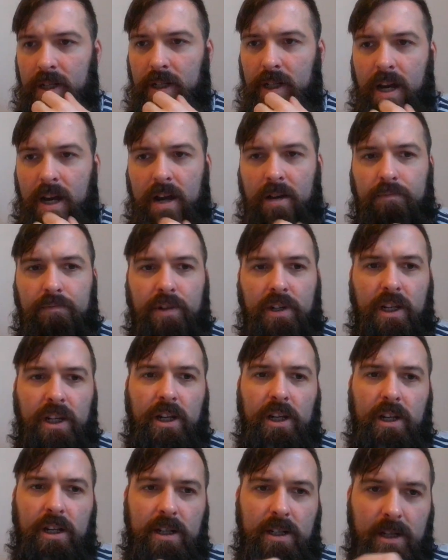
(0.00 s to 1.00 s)
yeah,
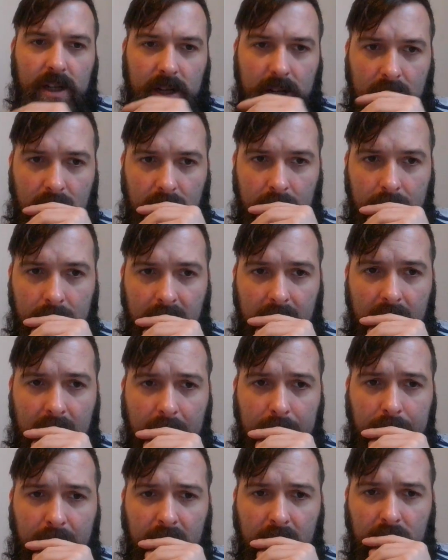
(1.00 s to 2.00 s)
pretty
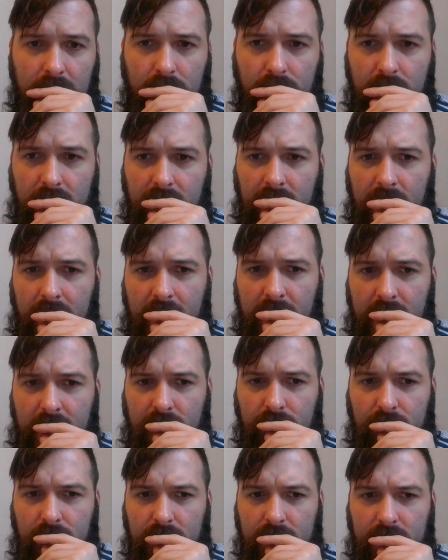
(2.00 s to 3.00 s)
happy with
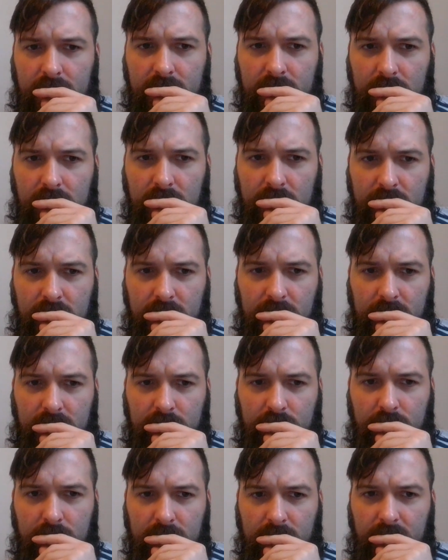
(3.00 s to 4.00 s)
how it's looking
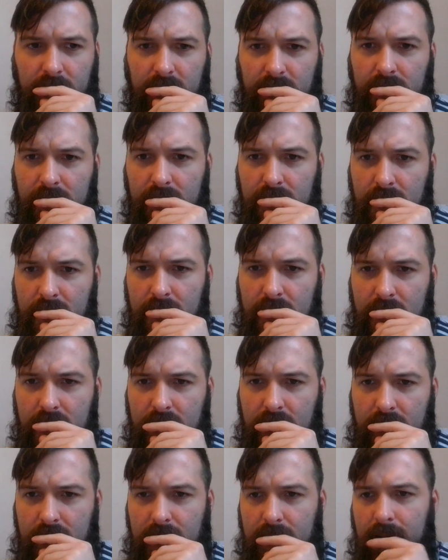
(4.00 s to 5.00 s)
this morning.
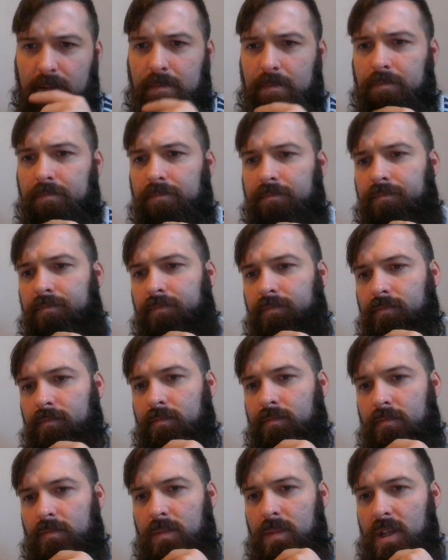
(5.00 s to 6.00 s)
Um,
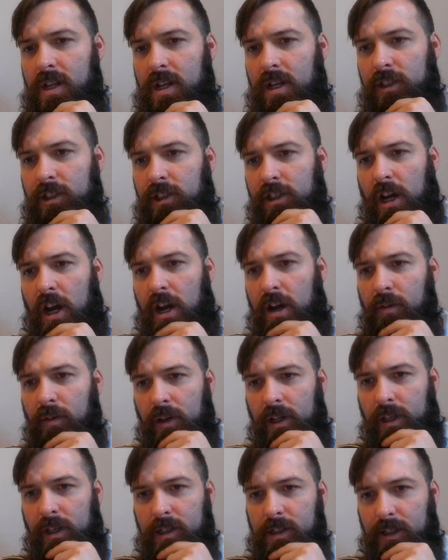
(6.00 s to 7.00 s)
so
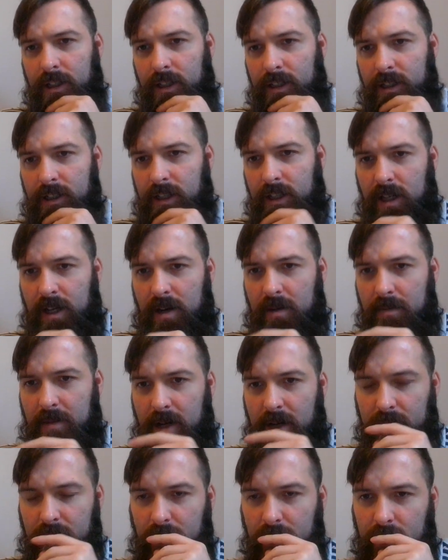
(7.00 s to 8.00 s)

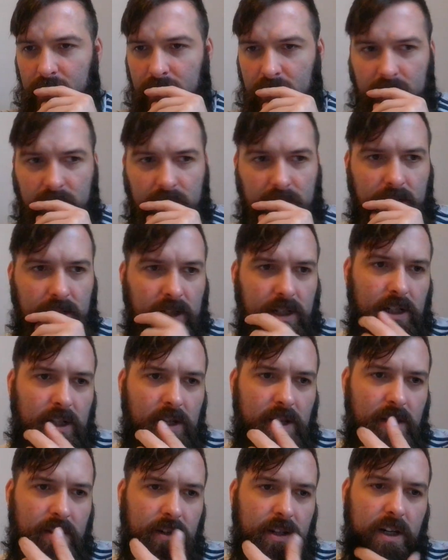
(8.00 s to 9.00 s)
I'm just
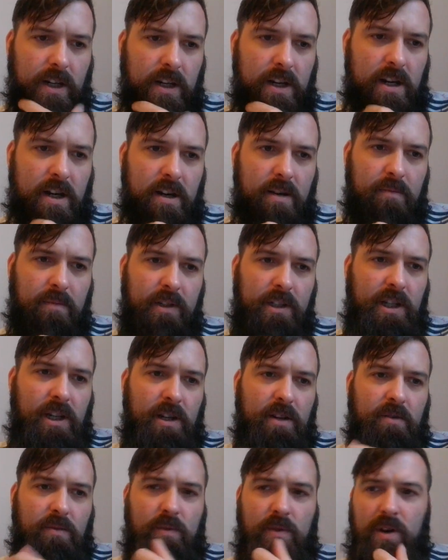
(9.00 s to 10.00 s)
loading up
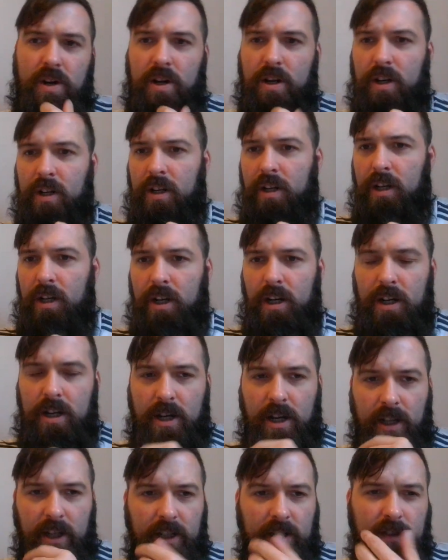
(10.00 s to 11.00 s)
tier one.
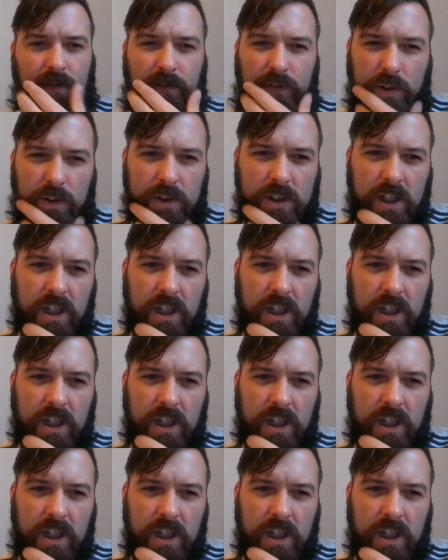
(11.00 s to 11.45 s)
I think it's 4